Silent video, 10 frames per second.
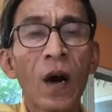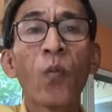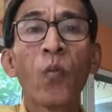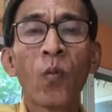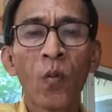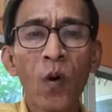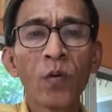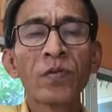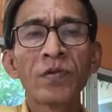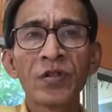a
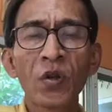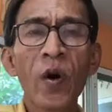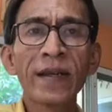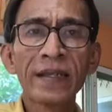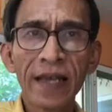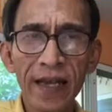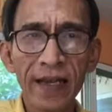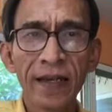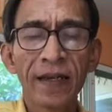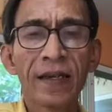World Soil Day